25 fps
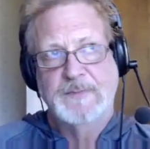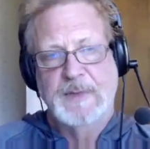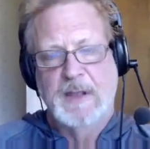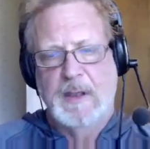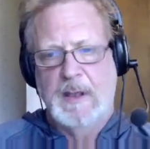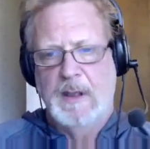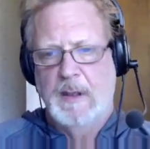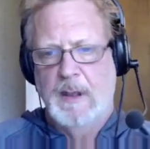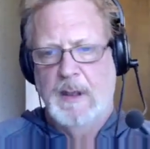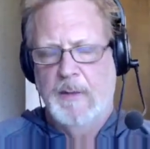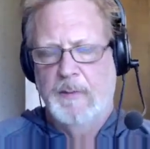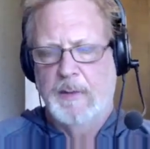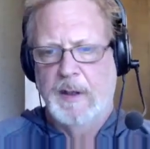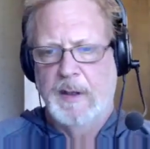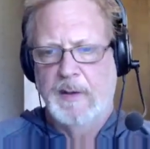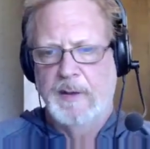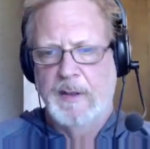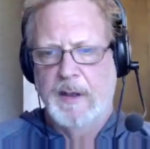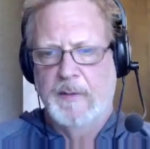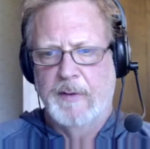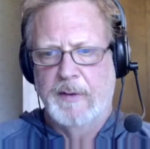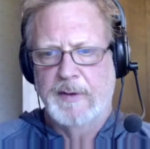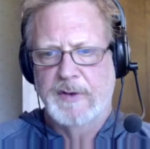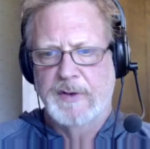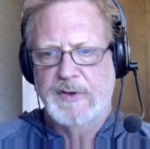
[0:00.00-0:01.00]
how would
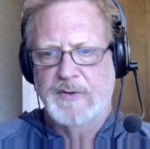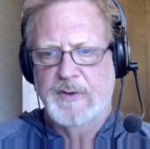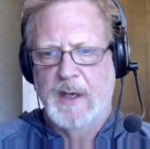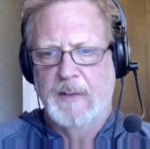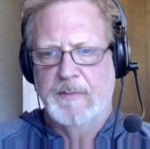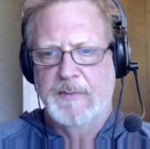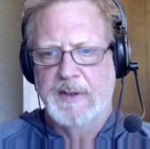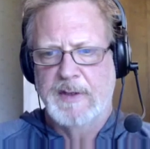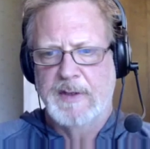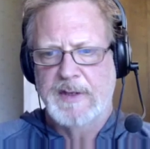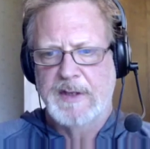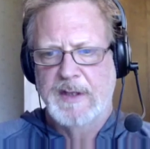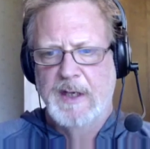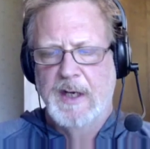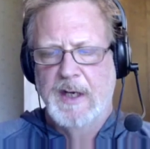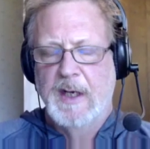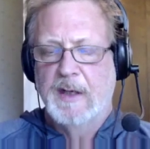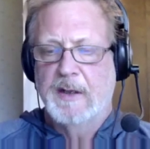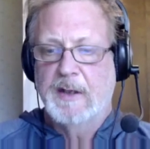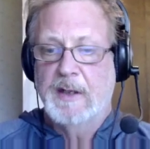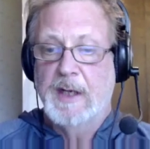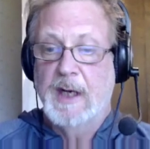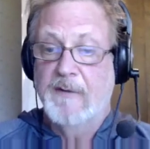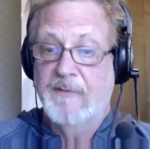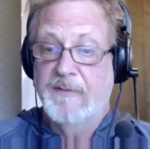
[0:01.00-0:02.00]
I describe this,
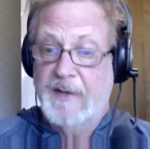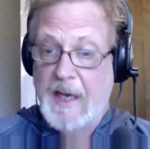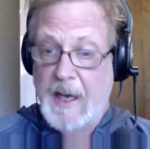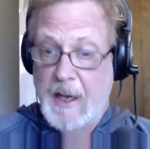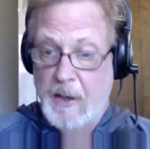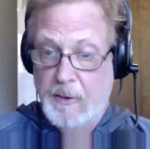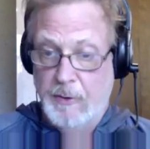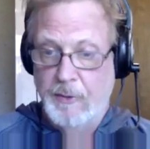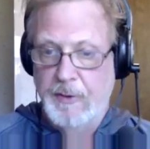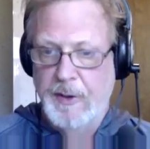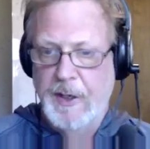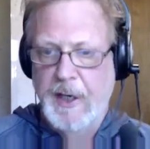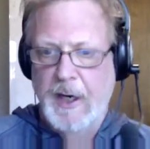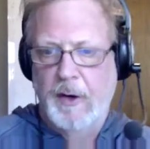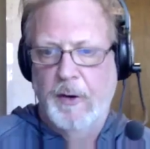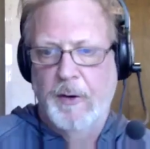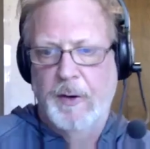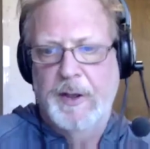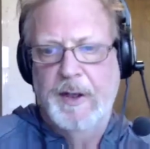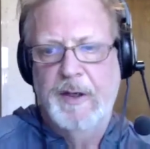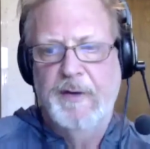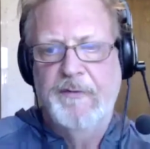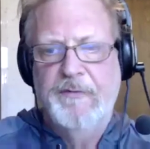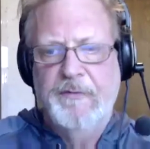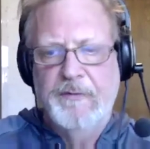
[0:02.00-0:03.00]
kind of counter
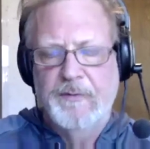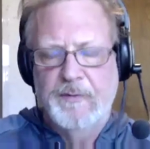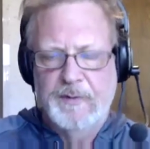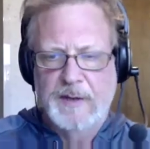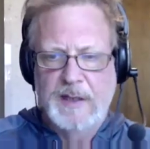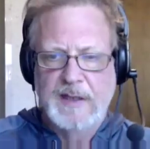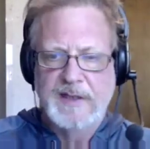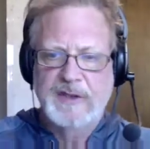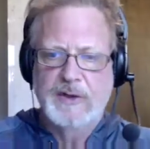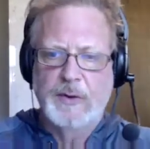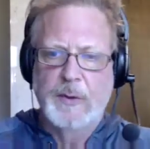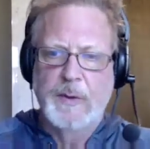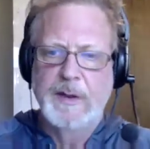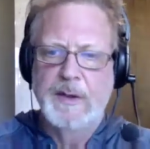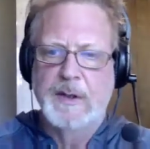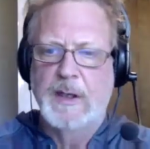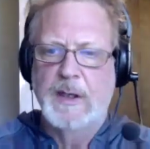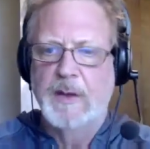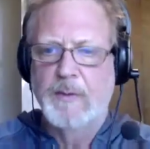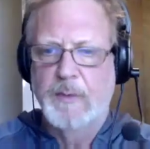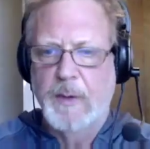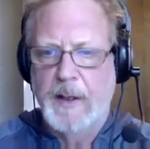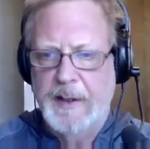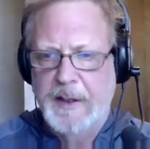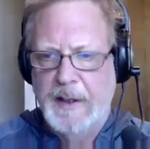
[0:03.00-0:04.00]
narrative that's going on
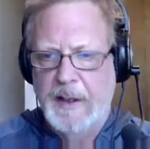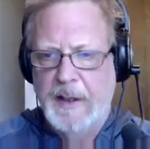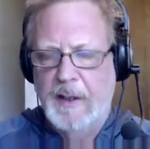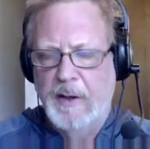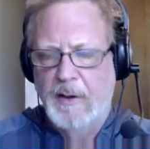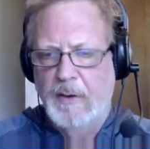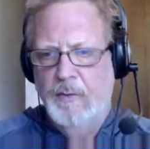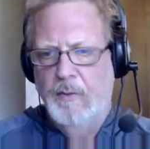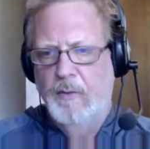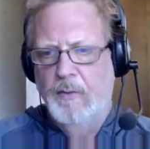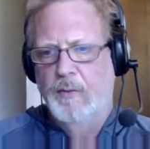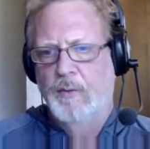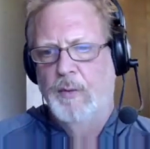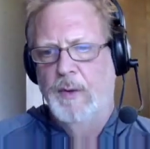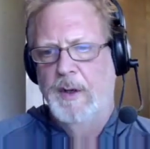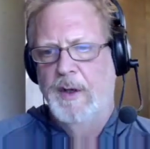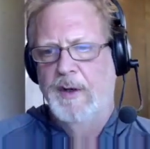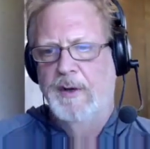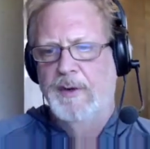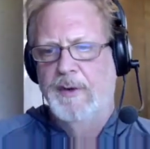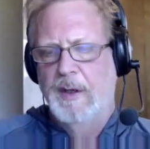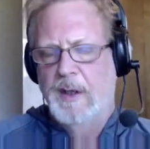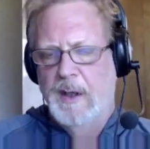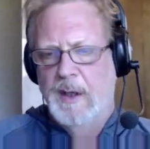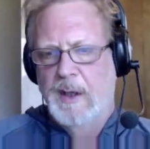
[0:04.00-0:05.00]
right now
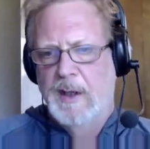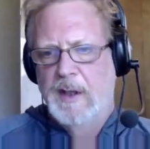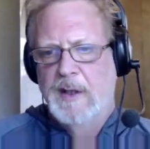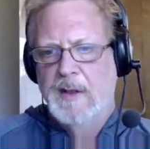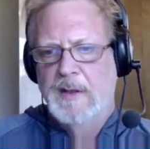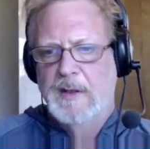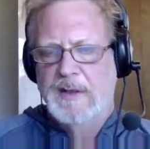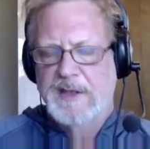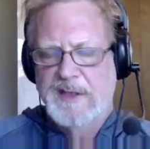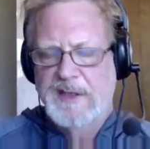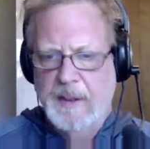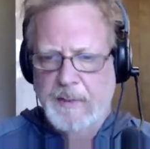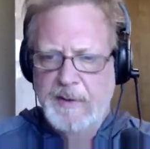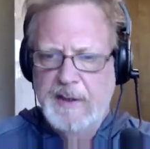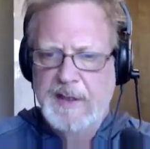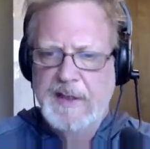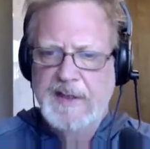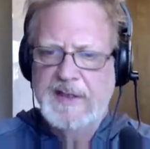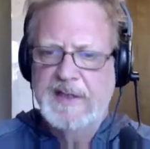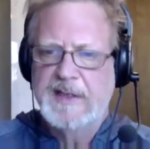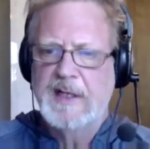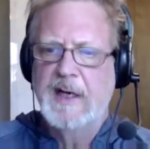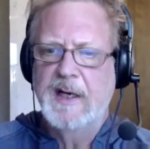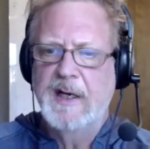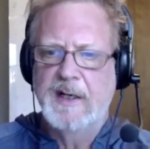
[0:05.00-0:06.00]
with some of
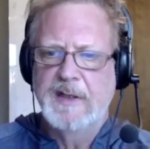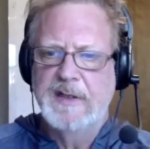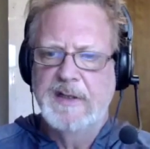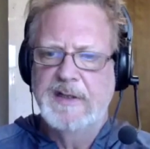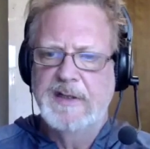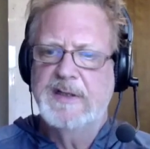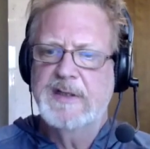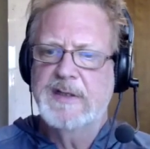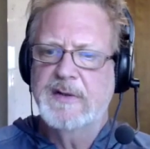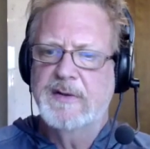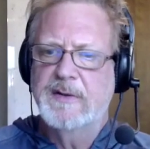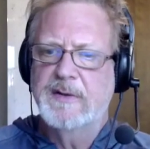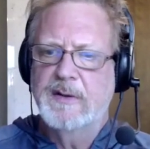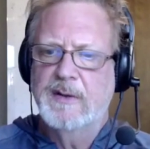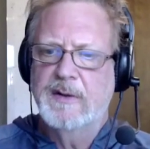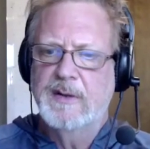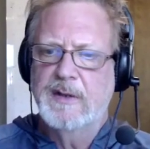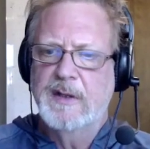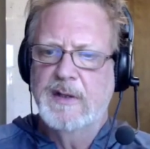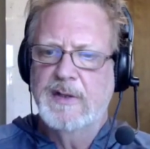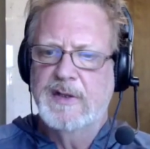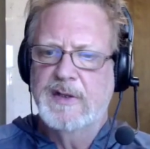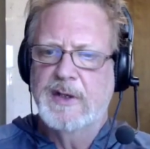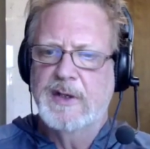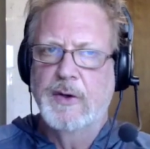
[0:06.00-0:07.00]
these things.
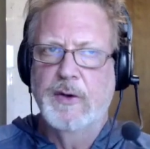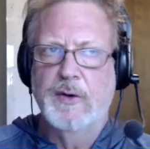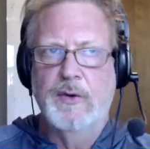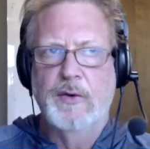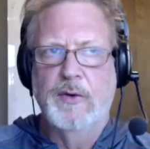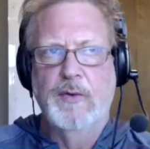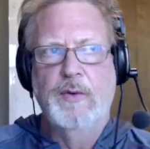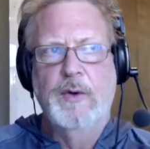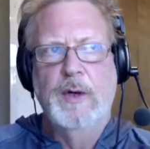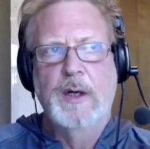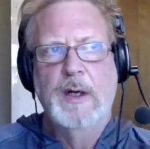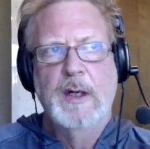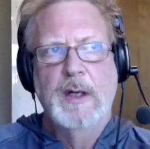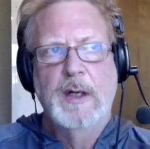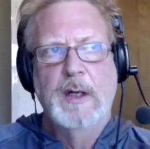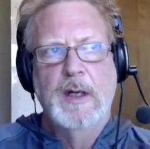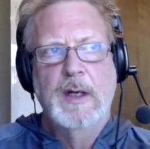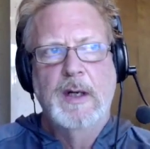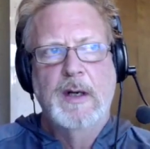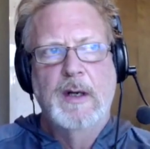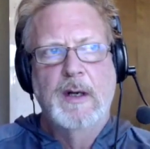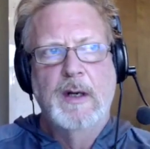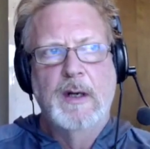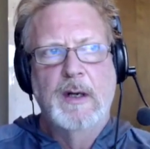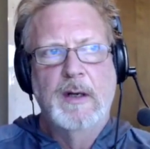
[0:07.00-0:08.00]
So
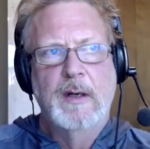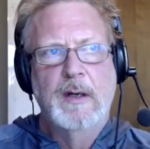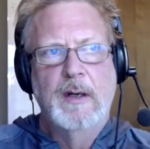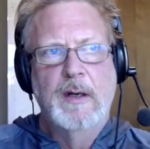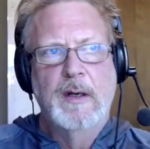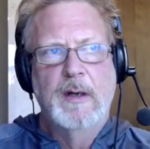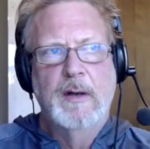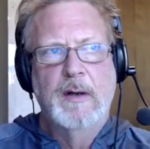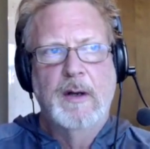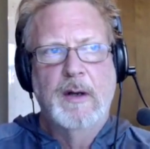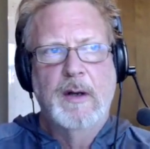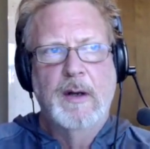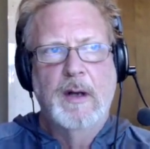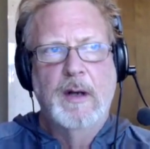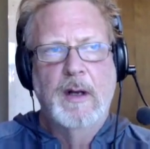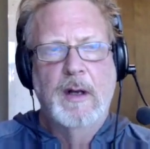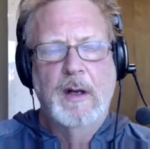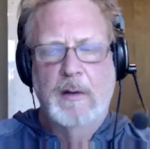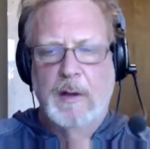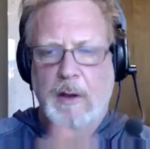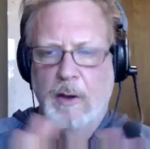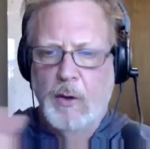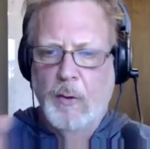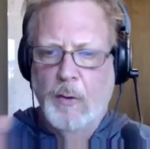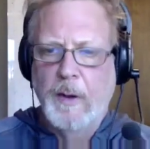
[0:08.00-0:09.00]

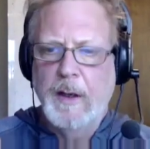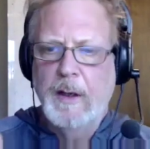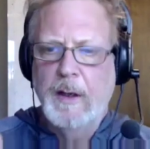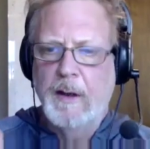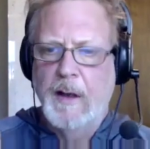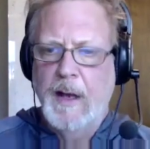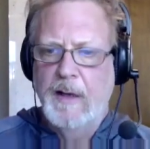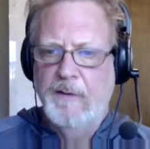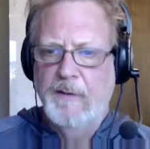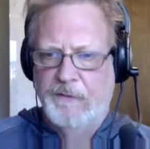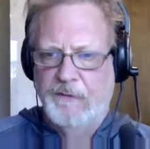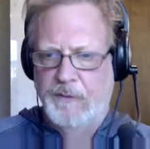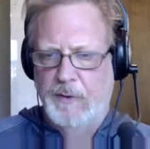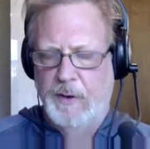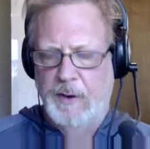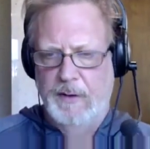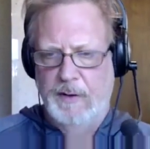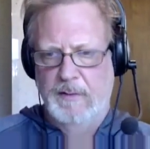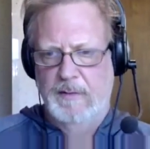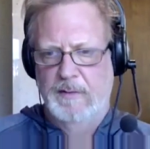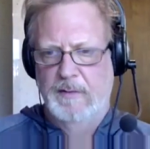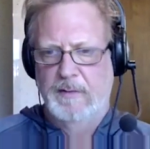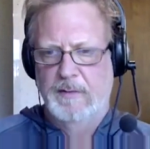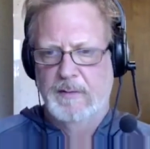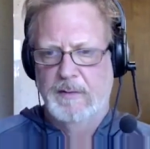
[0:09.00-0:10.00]
Lori Lightfoot,
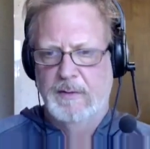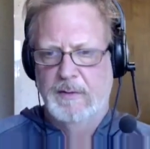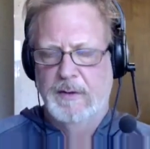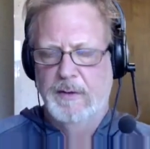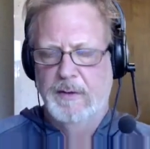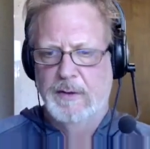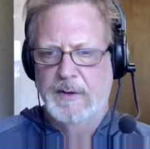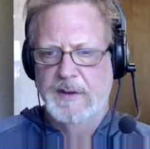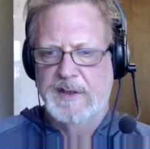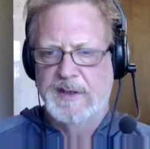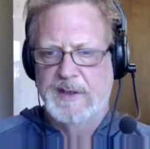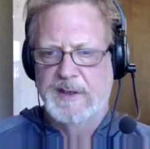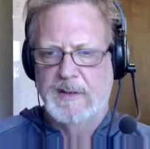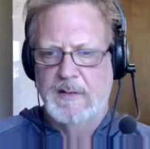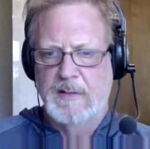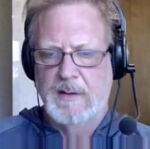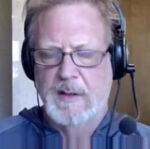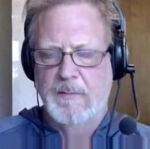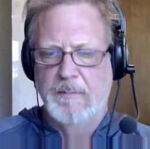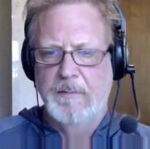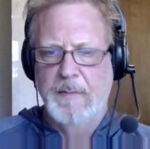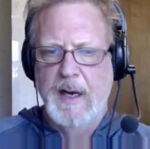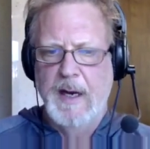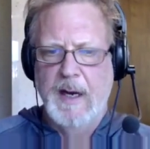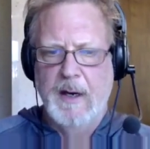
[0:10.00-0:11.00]
who is the
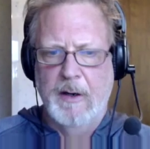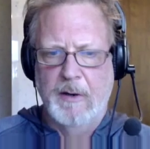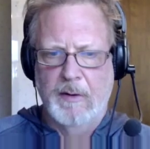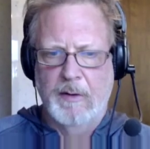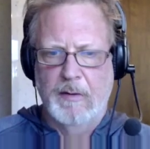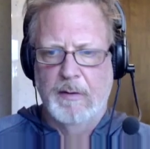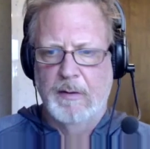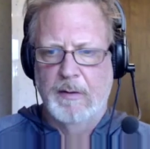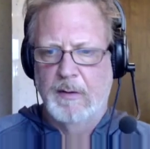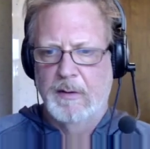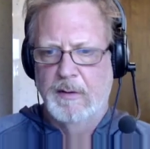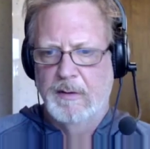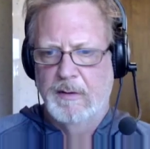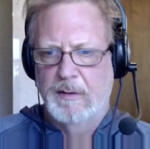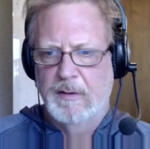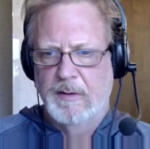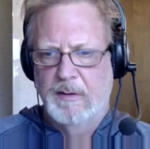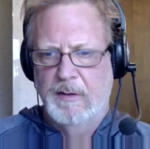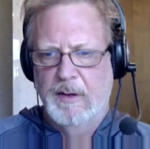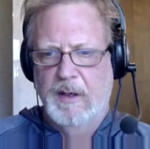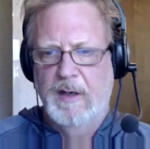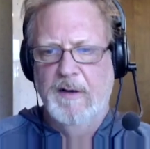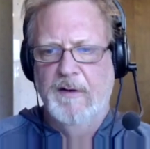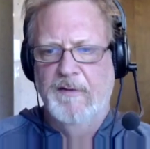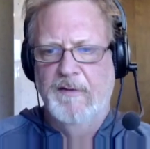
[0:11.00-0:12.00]
mayor
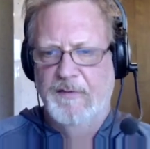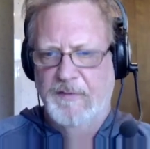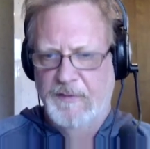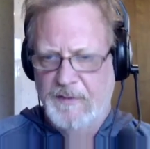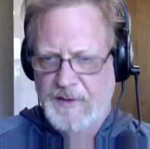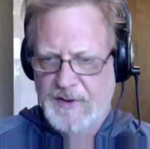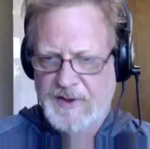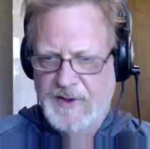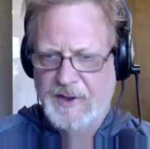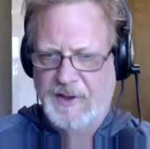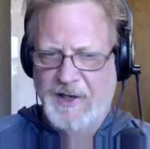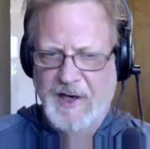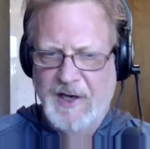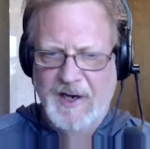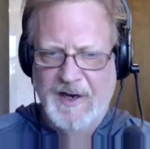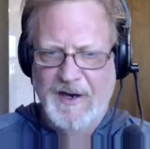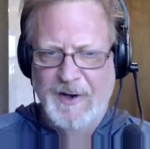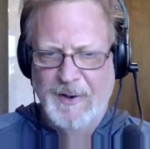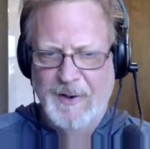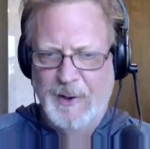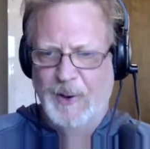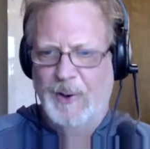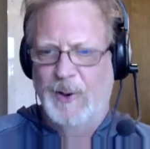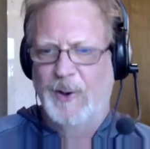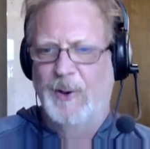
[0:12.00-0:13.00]
of Chicago.